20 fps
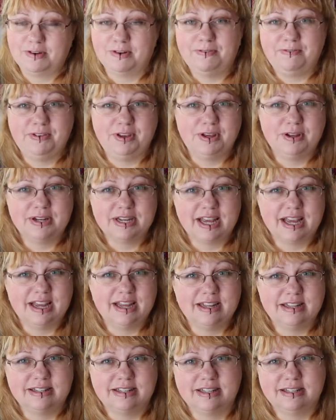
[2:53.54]
For a few
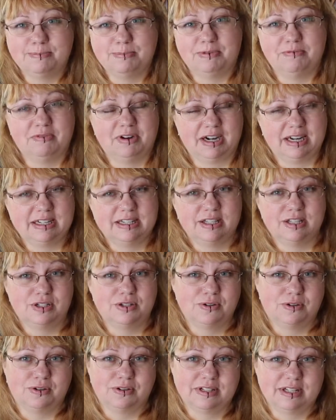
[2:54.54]
days he's been running to the
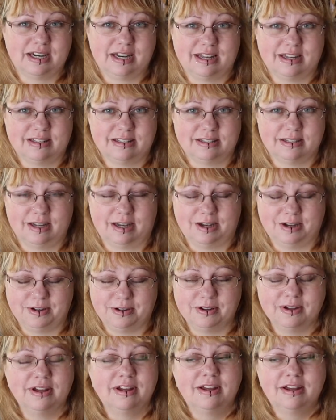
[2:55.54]
door to let us
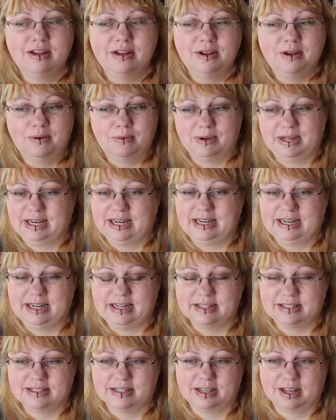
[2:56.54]
know when he
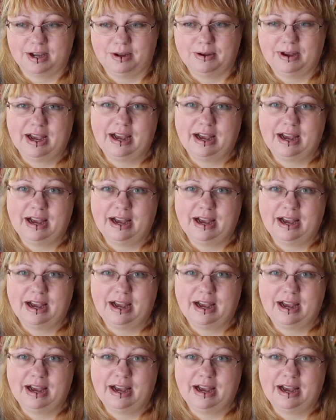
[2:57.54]
needs to go